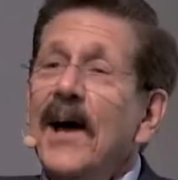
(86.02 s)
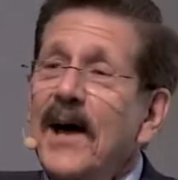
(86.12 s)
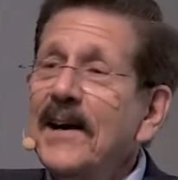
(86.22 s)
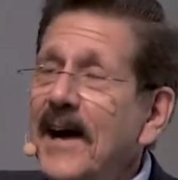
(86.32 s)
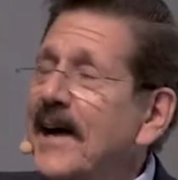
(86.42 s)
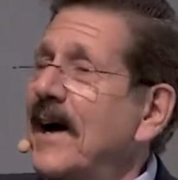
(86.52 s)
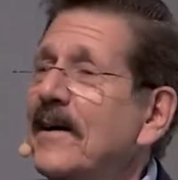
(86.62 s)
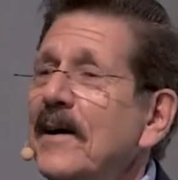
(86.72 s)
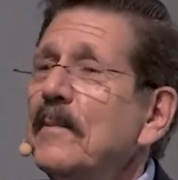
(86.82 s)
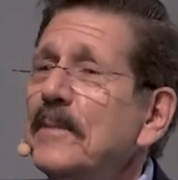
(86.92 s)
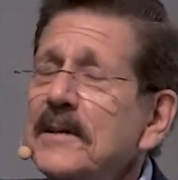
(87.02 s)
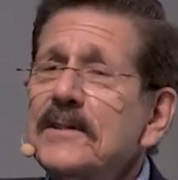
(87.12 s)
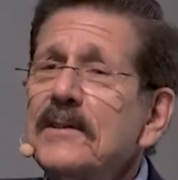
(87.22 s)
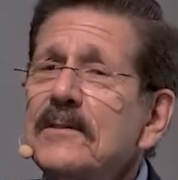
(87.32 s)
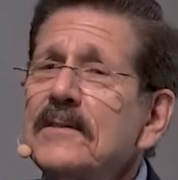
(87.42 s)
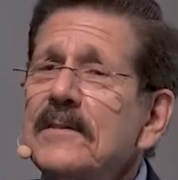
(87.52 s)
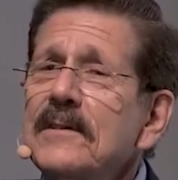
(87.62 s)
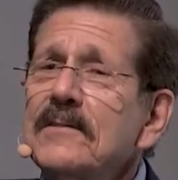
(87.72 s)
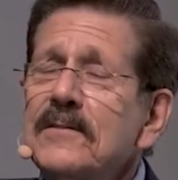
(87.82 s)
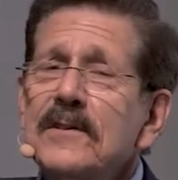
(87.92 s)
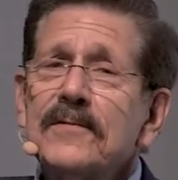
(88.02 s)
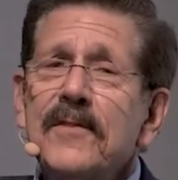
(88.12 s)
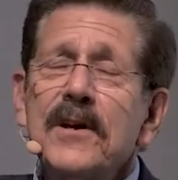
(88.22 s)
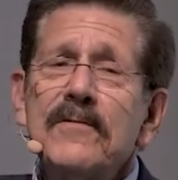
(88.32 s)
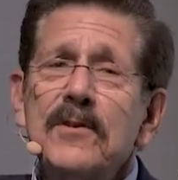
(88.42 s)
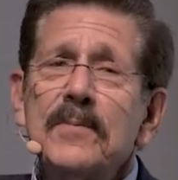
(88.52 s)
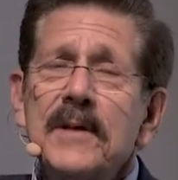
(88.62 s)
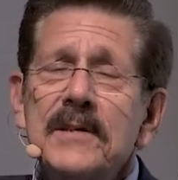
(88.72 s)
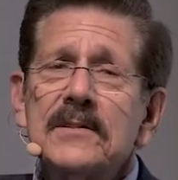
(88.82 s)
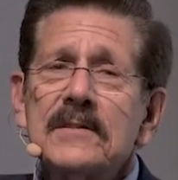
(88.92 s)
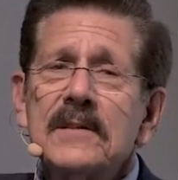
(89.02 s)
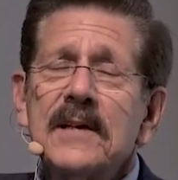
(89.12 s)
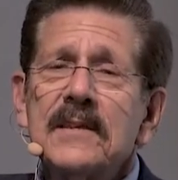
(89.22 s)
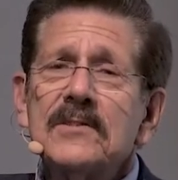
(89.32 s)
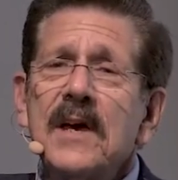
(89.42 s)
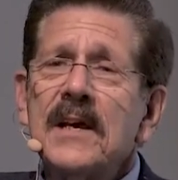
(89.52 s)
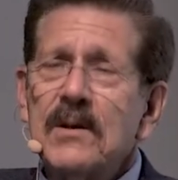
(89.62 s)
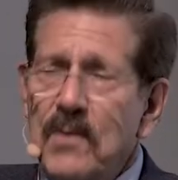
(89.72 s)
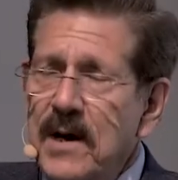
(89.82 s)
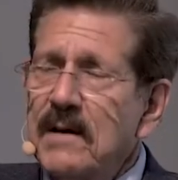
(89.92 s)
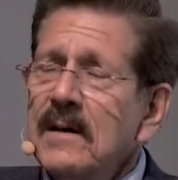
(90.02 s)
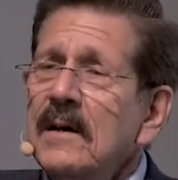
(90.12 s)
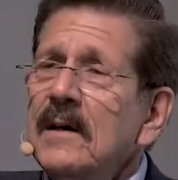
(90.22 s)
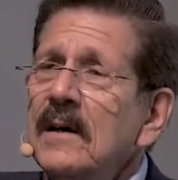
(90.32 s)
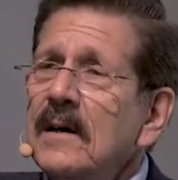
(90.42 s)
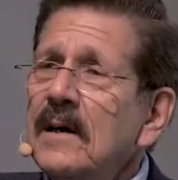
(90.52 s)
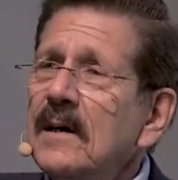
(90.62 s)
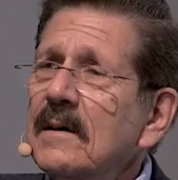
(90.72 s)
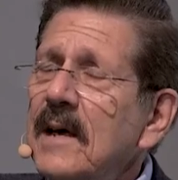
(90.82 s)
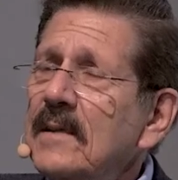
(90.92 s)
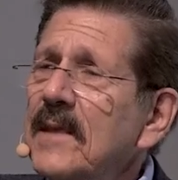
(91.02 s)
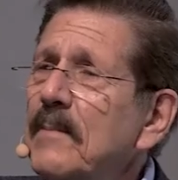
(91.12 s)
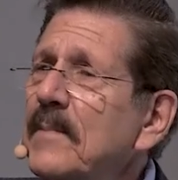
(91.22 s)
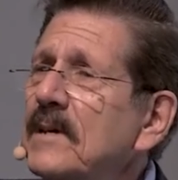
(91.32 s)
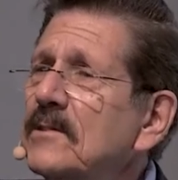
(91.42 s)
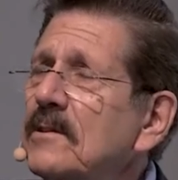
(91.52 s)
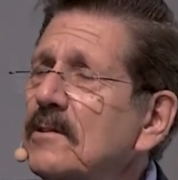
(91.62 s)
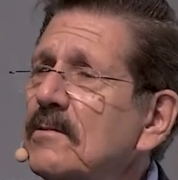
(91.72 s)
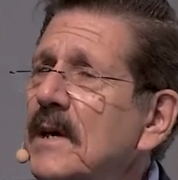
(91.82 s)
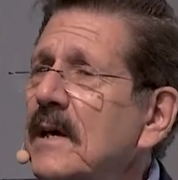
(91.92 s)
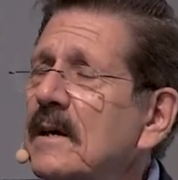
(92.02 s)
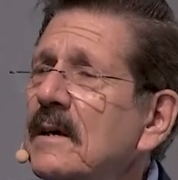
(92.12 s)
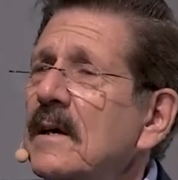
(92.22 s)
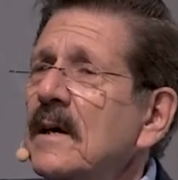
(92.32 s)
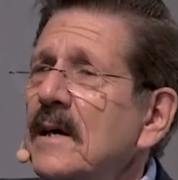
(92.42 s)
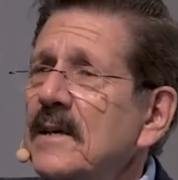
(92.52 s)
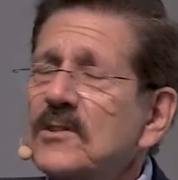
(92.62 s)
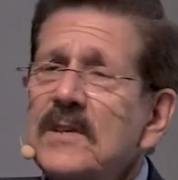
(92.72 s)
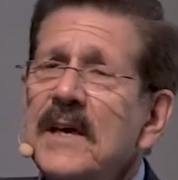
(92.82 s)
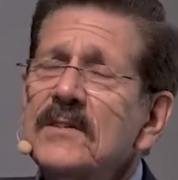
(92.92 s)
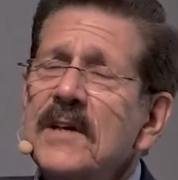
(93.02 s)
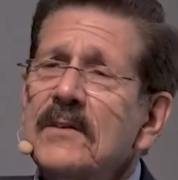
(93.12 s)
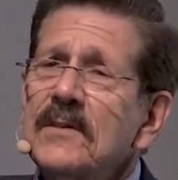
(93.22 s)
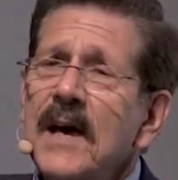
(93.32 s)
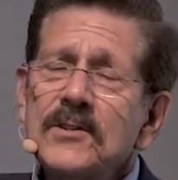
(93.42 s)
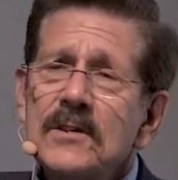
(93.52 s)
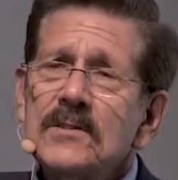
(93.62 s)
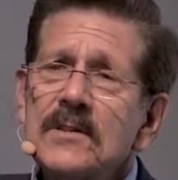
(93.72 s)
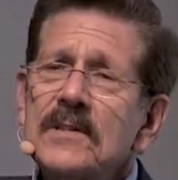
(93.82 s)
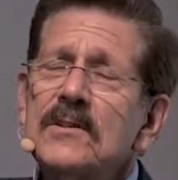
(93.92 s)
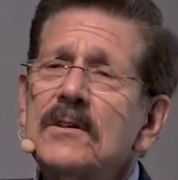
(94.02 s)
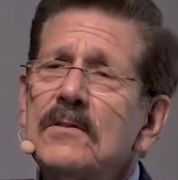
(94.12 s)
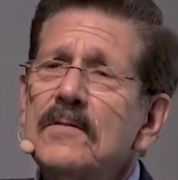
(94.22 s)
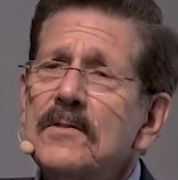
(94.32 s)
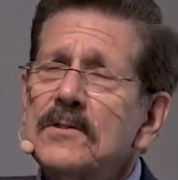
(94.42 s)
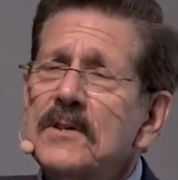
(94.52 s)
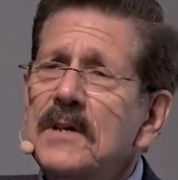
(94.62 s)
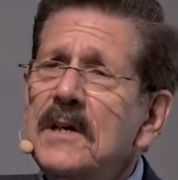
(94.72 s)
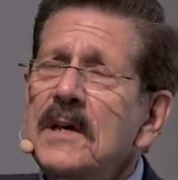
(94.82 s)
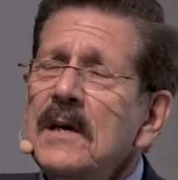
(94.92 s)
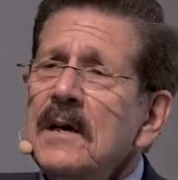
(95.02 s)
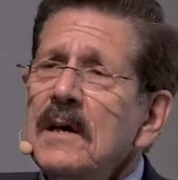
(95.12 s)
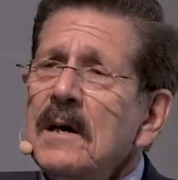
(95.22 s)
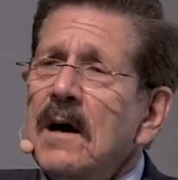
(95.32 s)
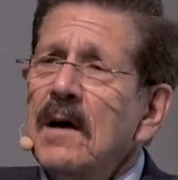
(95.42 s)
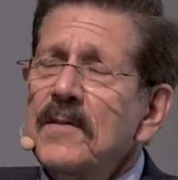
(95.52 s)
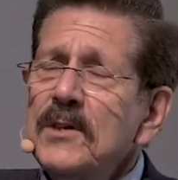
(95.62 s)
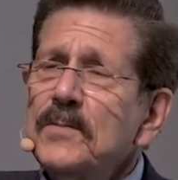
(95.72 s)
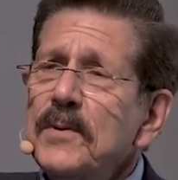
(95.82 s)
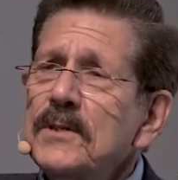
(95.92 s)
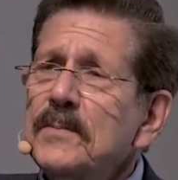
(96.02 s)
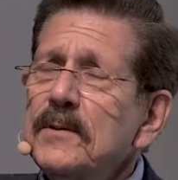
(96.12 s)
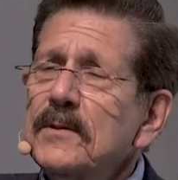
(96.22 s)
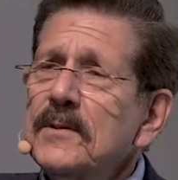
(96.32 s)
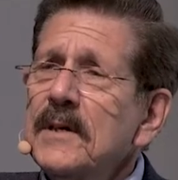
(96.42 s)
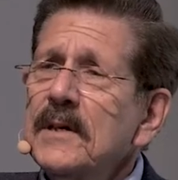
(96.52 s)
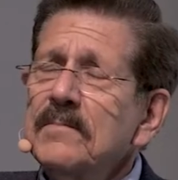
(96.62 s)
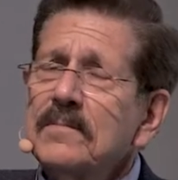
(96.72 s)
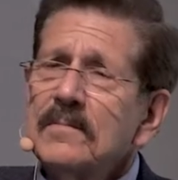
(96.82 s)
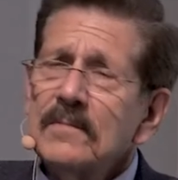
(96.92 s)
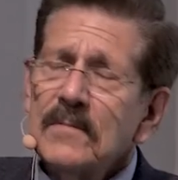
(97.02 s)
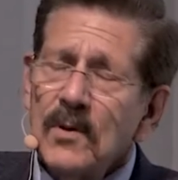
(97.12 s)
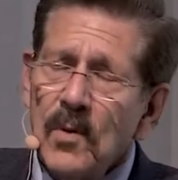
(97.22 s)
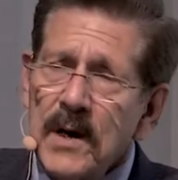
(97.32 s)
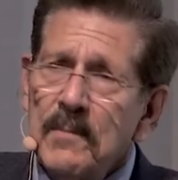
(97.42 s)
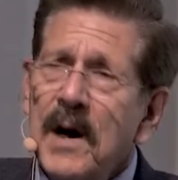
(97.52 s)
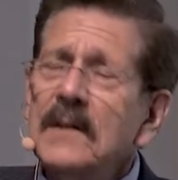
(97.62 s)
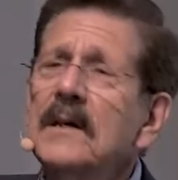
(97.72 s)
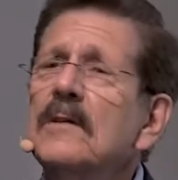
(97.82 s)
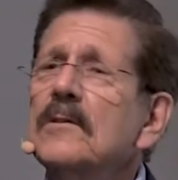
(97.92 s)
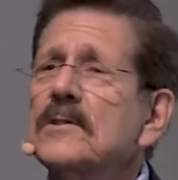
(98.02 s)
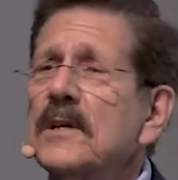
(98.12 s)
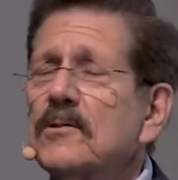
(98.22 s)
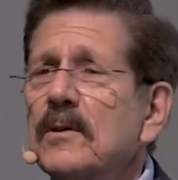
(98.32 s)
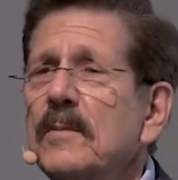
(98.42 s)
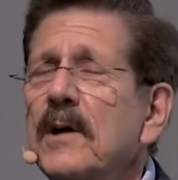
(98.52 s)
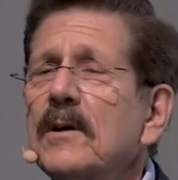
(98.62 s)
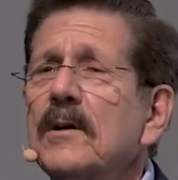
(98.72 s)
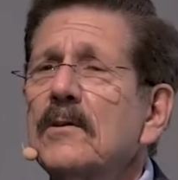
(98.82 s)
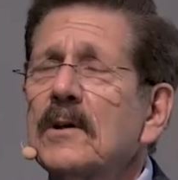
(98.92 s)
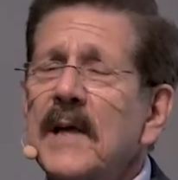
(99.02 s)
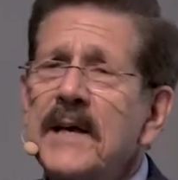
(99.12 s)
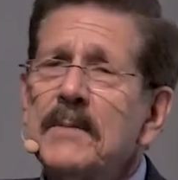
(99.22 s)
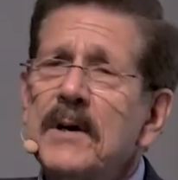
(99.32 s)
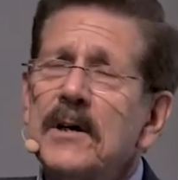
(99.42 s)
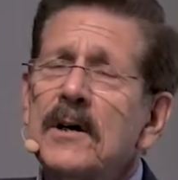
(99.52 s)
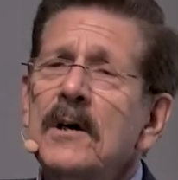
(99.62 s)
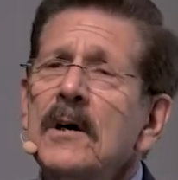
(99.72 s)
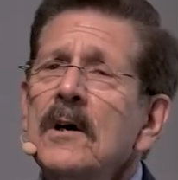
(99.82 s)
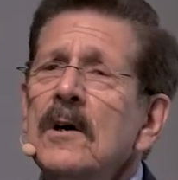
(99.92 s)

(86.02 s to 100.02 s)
And because there's very few places like this anywhere, and that makes it unique. It stands out not just as a university on these principles in Guatemala or Central America or Latin America